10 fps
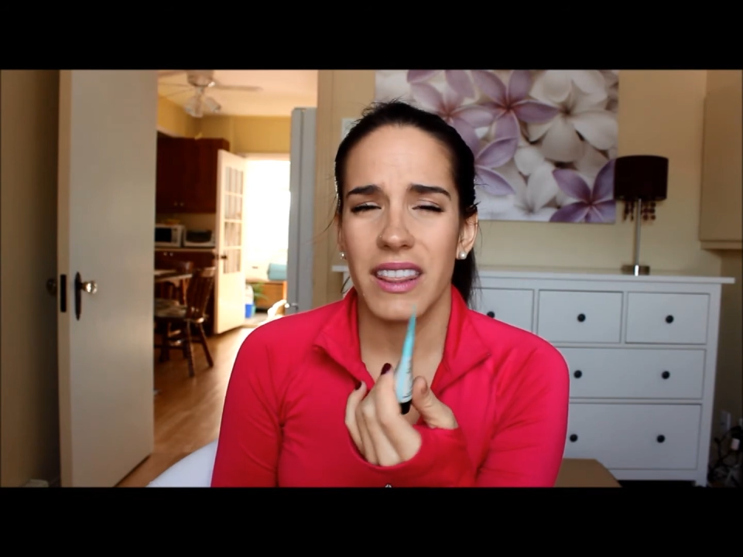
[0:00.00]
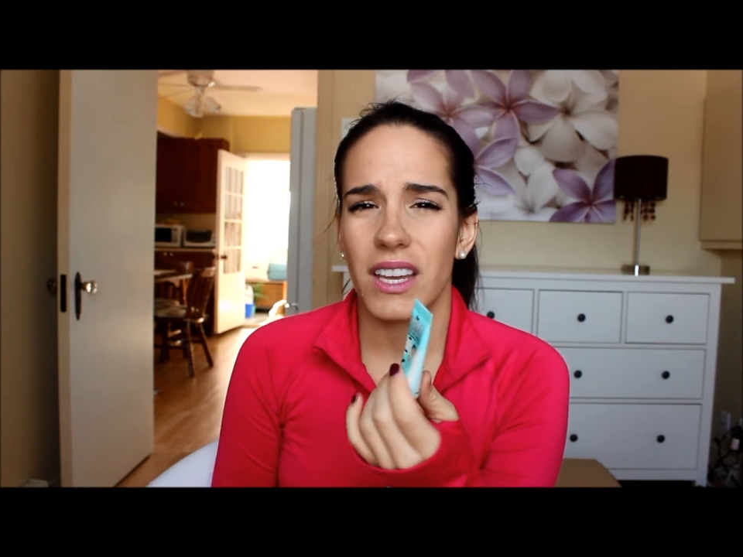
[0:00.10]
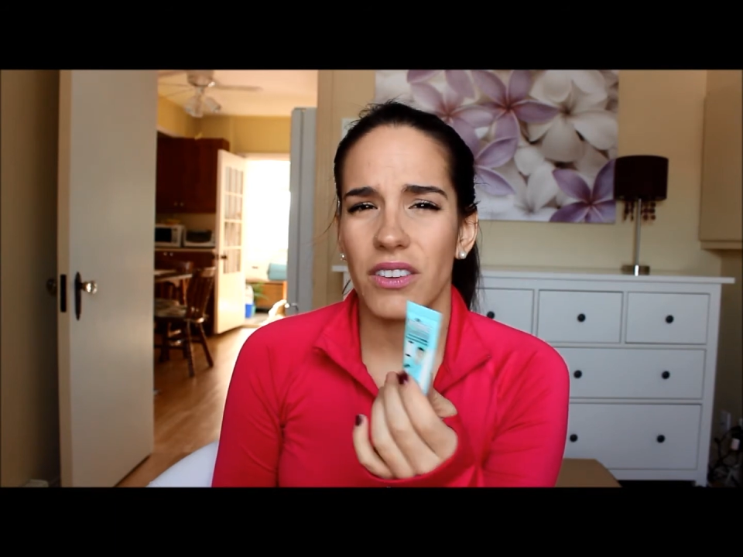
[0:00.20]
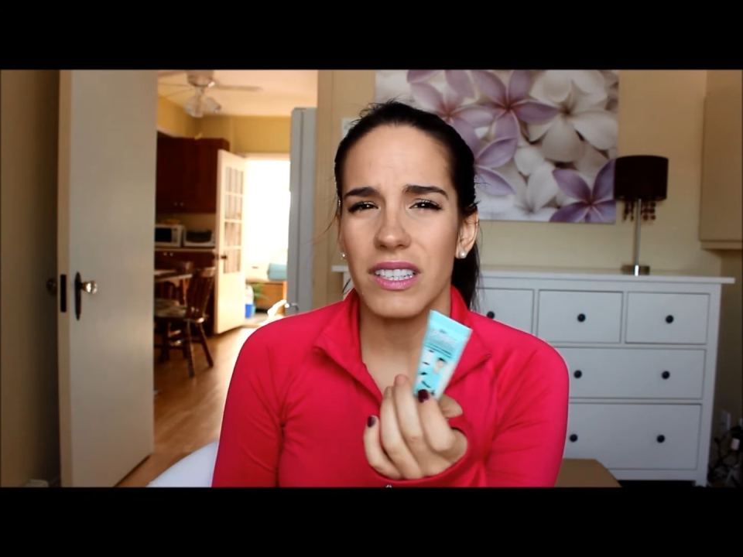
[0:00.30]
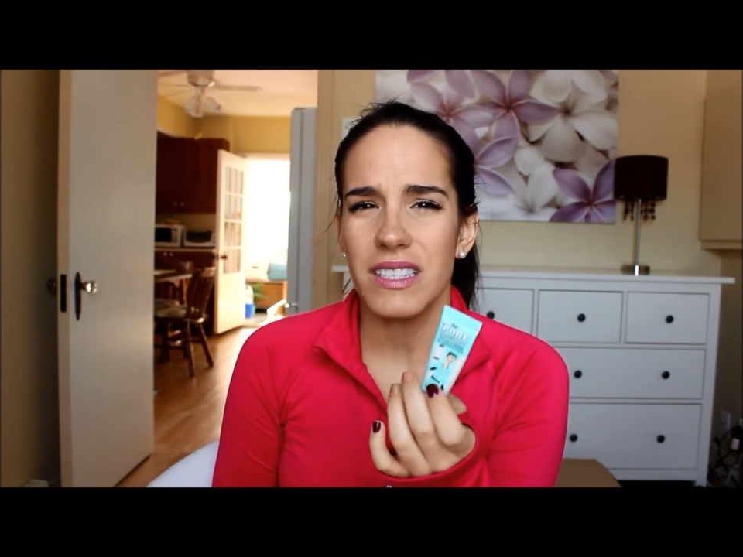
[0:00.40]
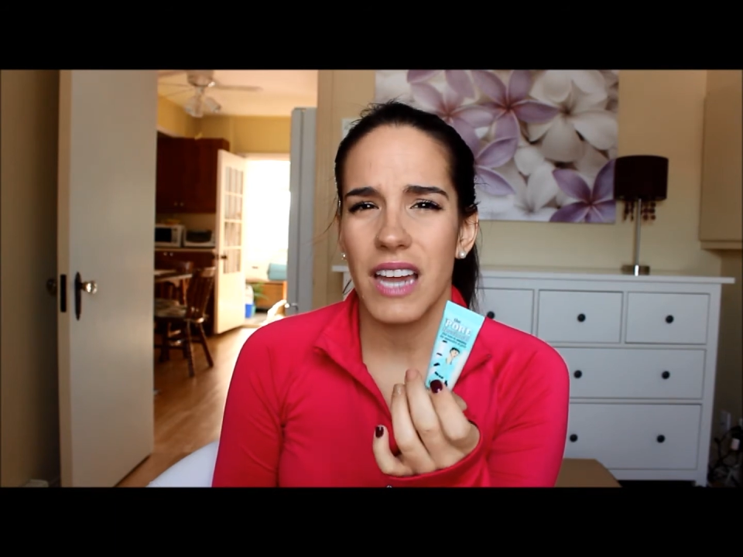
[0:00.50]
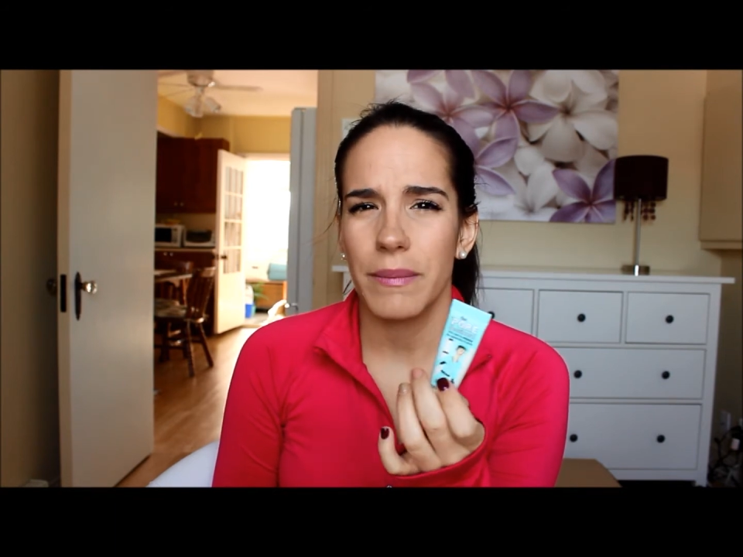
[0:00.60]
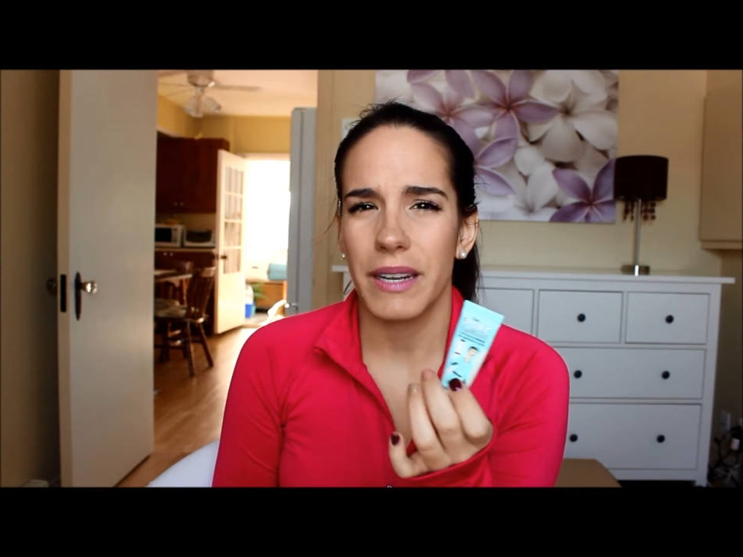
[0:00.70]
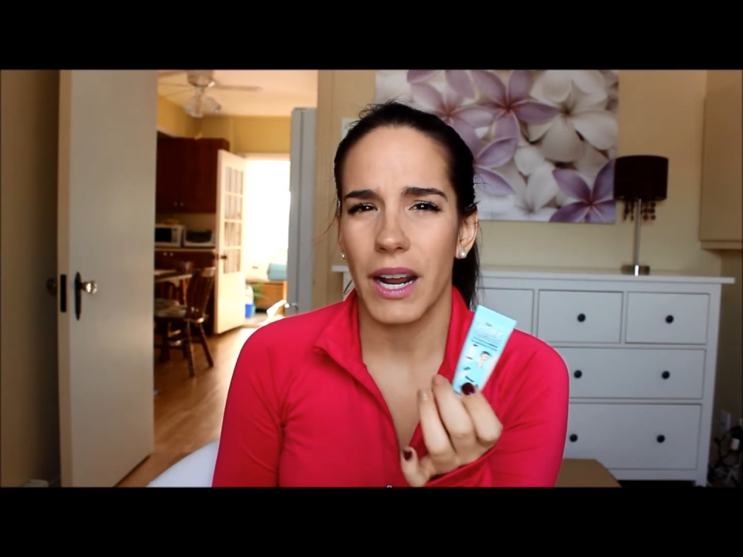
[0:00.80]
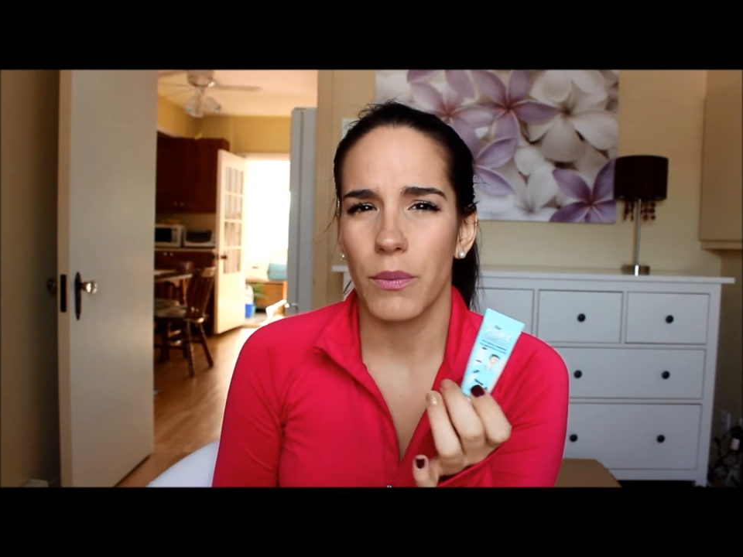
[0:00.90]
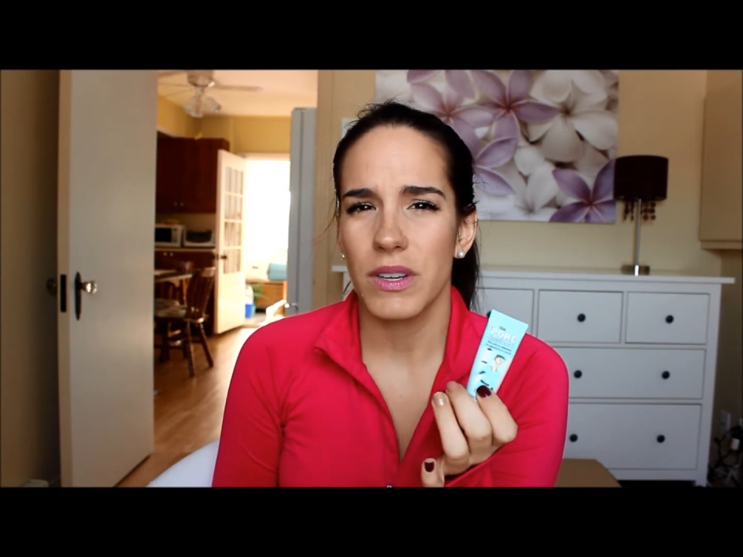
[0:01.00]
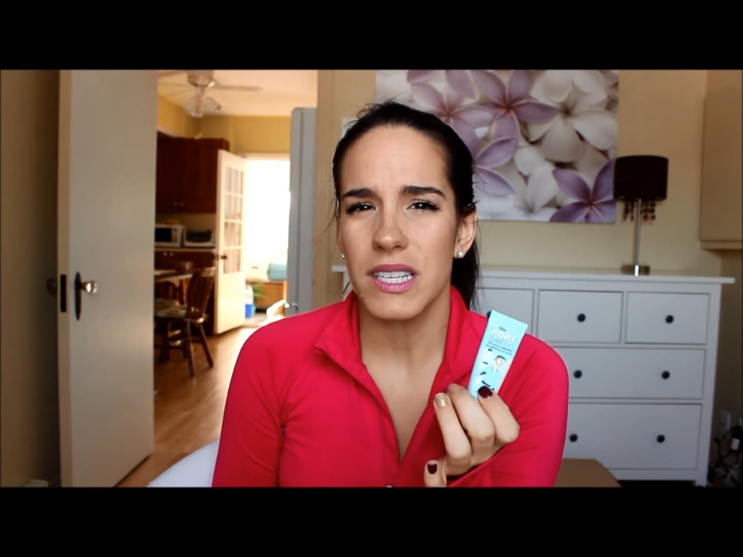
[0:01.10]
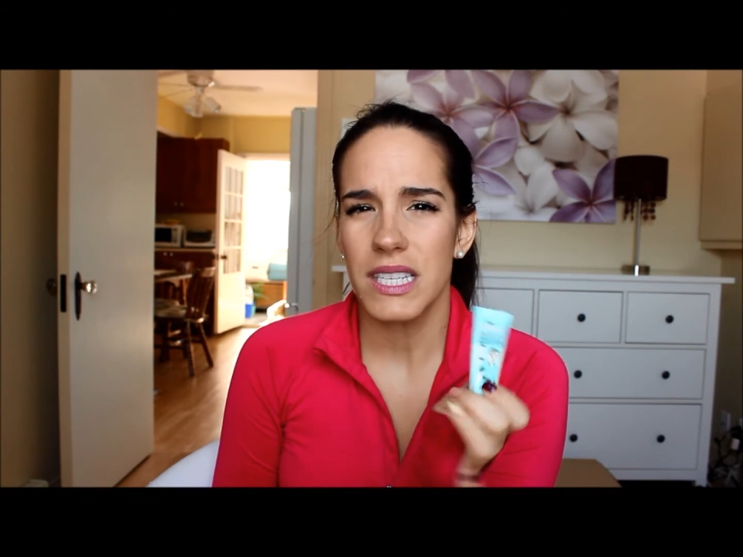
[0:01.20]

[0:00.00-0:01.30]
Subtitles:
The only time that I will